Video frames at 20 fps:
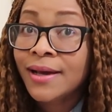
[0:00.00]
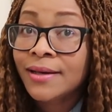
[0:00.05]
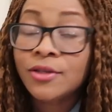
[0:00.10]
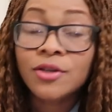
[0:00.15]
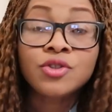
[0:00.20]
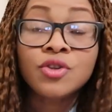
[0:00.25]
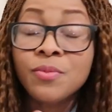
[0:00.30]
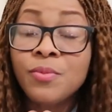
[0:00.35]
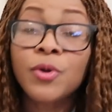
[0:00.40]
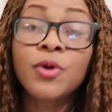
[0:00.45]

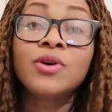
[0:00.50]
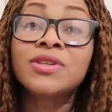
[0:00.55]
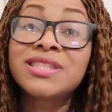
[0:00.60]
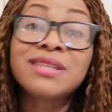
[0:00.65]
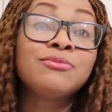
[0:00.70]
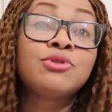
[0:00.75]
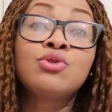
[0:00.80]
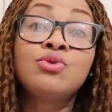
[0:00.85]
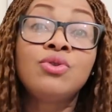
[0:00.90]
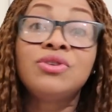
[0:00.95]
Some people don't
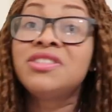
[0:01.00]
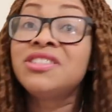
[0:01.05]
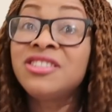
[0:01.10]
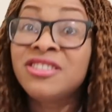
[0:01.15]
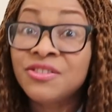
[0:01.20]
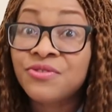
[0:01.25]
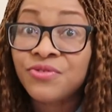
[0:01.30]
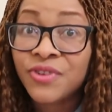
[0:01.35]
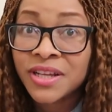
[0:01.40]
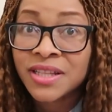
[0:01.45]
seem to know the
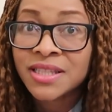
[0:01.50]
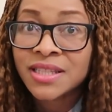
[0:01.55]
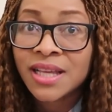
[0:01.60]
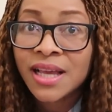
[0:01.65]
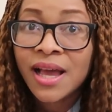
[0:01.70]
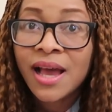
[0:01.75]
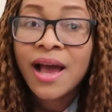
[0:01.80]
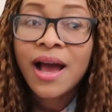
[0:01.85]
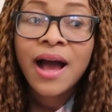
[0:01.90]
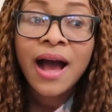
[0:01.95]
difference.
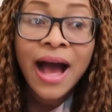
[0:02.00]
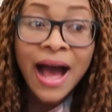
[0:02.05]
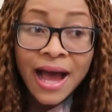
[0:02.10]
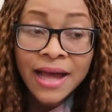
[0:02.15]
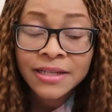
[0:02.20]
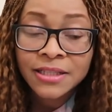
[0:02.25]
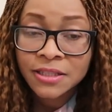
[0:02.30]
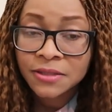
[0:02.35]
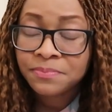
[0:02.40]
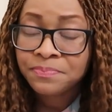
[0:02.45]

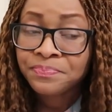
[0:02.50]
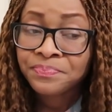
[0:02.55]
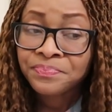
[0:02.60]
And